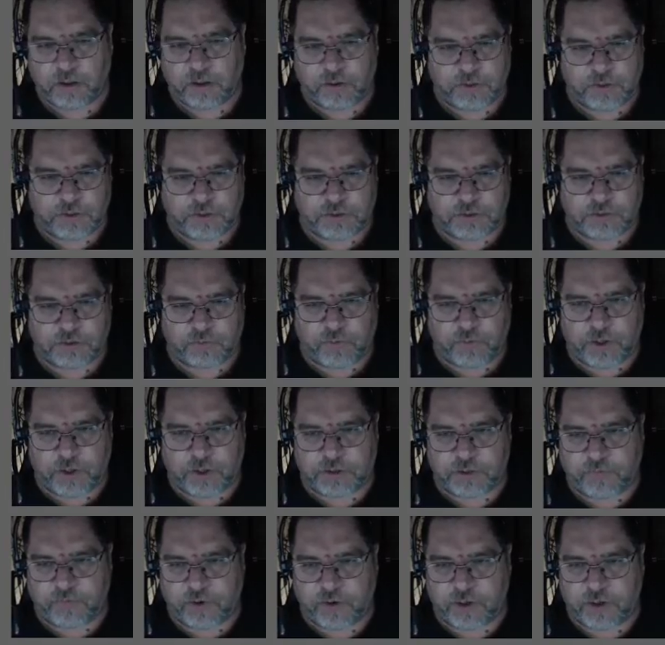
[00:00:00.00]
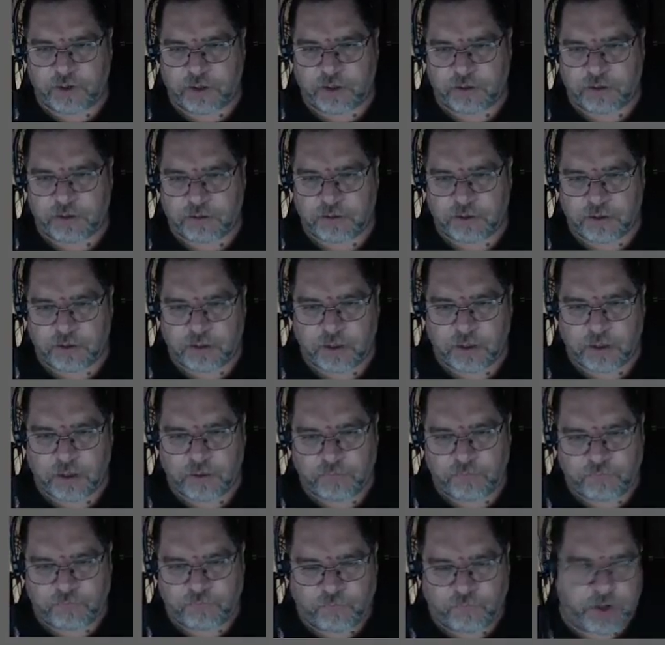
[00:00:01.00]
This is the range of our gun.
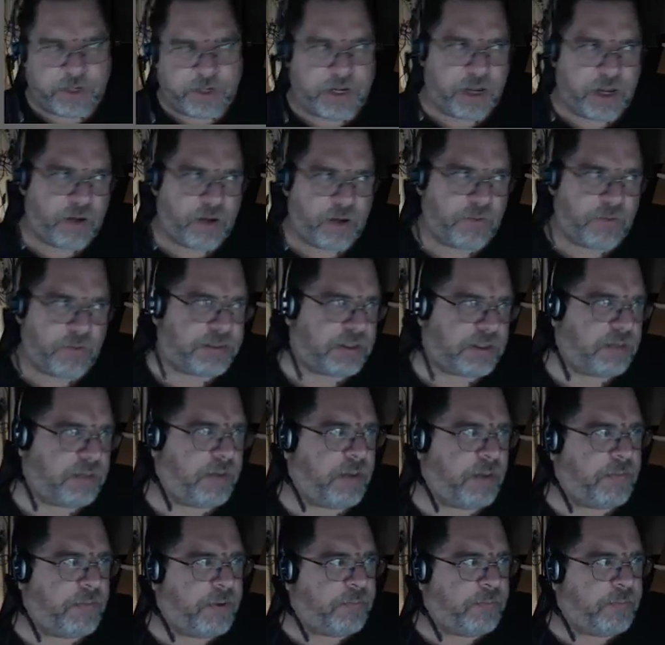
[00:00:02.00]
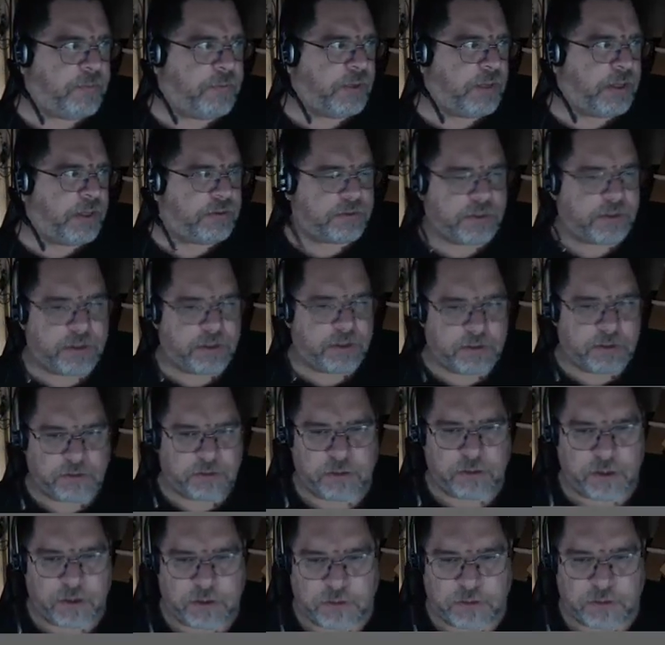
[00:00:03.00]
For right now, it's going to be a pew pew laser
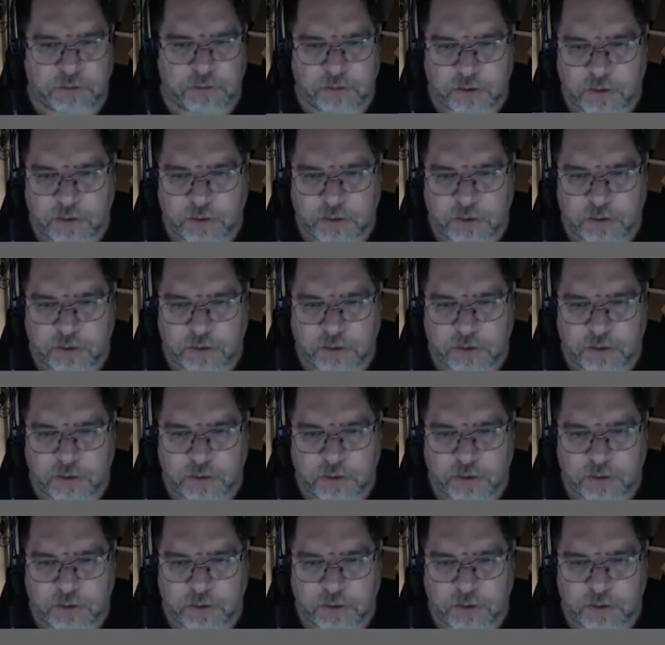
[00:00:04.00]
gun.